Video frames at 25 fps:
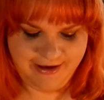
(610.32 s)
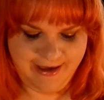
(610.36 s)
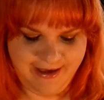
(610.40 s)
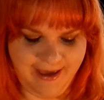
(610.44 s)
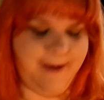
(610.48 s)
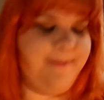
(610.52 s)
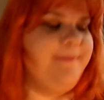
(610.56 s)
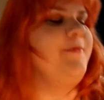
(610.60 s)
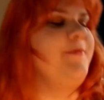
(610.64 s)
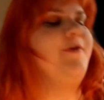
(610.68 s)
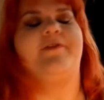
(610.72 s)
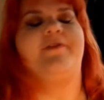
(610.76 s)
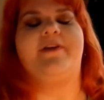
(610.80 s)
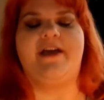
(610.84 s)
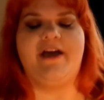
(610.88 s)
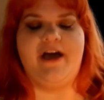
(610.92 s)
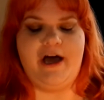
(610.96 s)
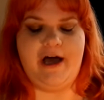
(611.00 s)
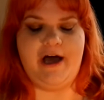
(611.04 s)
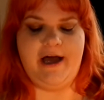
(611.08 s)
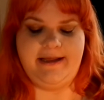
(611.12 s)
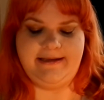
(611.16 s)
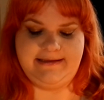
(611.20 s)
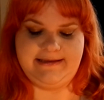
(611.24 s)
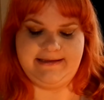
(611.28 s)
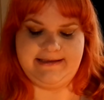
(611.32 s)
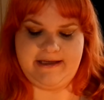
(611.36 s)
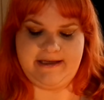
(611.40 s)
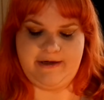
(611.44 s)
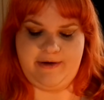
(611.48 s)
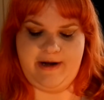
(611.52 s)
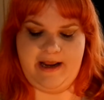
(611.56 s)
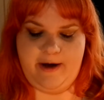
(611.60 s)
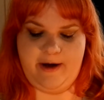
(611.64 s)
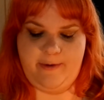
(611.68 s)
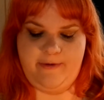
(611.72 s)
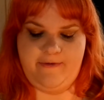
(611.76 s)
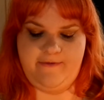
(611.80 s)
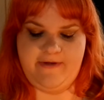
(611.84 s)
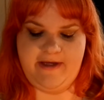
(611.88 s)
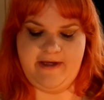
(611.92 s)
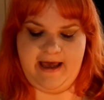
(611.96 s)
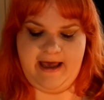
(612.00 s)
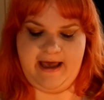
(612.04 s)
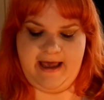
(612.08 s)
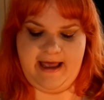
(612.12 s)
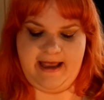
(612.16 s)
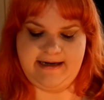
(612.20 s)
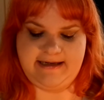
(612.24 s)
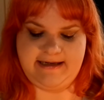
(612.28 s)
Okay, moving on. So now we've
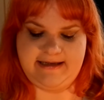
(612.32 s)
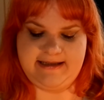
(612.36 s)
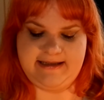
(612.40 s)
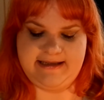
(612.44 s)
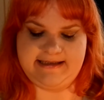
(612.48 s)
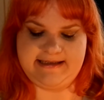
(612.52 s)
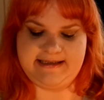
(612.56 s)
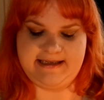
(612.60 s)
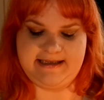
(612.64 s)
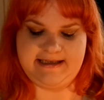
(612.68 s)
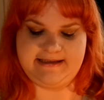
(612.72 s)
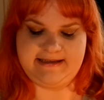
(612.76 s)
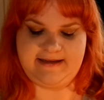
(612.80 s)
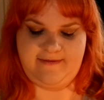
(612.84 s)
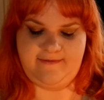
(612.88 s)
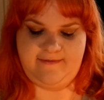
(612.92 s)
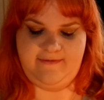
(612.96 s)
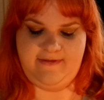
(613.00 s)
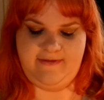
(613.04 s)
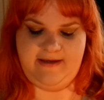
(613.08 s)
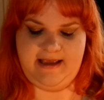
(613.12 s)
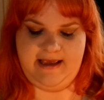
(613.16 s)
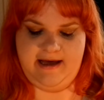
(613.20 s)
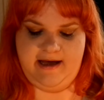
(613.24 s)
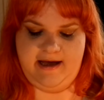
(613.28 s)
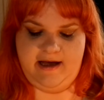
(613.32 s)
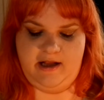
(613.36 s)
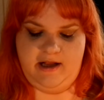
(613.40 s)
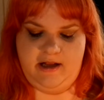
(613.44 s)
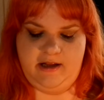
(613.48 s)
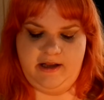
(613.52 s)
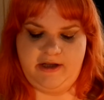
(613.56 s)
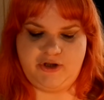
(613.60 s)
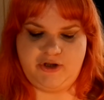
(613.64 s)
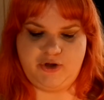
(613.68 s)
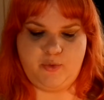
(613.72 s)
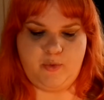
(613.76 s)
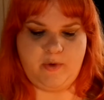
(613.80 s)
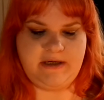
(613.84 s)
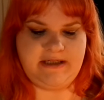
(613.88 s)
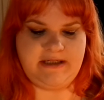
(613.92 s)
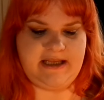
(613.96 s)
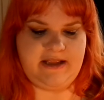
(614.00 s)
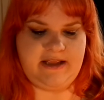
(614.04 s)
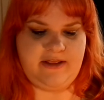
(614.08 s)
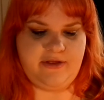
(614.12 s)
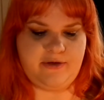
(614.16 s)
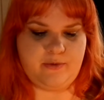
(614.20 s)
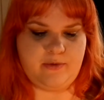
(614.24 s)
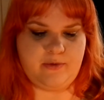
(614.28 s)
got, this is
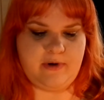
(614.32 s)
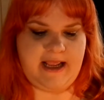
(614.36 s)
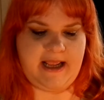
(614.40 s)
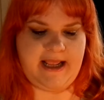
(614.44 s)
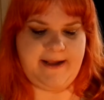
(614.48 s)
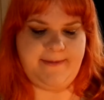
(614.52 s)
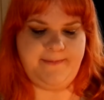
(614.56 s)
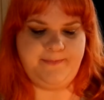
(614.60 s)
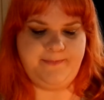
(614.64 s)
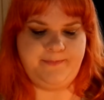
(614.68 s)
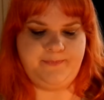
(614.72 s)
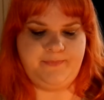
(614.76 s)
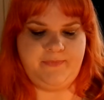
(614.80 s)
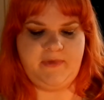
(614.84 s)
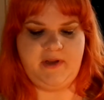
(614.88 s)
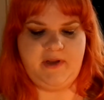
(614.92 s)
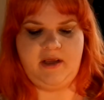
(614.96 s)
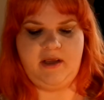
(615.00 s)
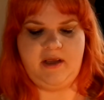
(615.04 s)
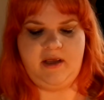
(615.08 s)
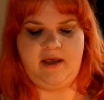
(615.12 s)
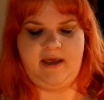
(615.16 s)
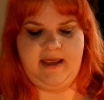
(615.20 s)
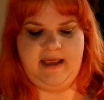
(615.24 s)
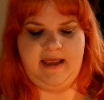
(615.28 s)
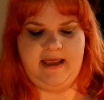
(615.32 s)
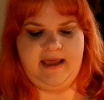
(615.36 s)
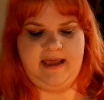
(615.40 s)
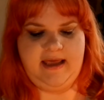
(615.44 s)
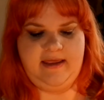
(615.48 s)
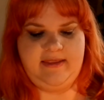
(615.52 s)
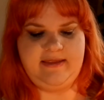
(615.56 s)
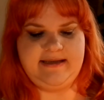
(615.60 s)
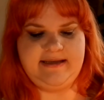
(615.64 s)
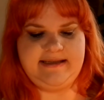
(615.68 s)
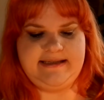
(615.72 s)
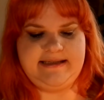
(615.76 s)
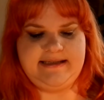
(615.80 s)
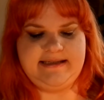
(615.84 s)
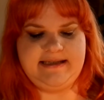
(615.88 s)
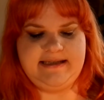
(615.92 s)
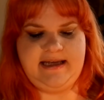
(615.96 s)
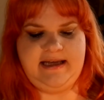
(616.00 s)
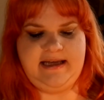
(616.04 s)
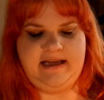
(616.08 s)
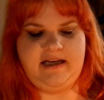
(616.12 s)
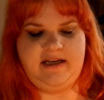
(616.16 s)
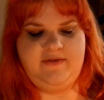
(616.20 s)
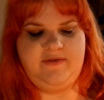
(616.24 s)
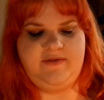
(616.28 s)
VL23, and this is
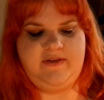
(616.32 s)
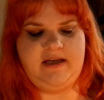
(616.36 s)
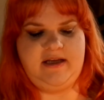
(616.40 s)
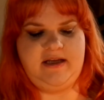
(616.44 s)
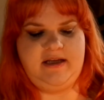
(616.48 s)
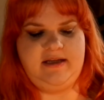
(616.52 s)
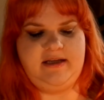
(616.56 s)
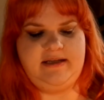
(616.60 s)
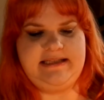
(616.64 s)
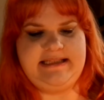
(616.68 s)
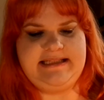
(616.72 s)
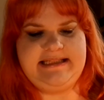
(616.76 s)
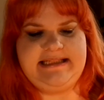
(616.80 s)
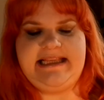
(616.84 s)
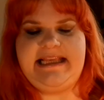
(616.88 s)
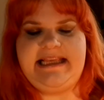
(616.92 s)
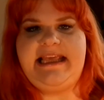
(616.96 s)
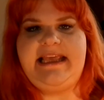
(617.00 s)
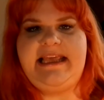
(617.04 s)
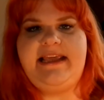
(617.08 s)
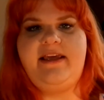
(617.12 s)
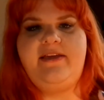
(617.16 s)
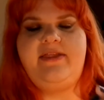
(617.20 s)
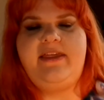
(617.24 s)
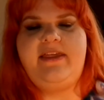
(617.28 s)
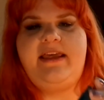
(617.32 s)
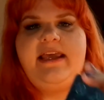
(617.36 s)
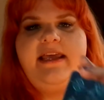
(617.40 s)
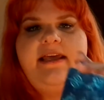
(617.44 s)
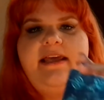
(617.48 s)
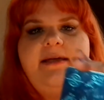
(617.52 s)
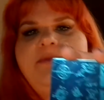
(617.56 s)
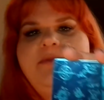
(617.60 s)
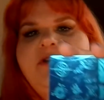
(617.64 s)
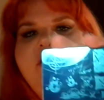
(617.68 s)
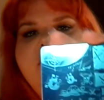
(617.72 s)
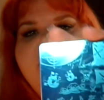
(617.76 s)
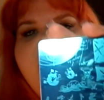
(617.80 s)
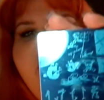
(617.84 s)
kind of a sea themed,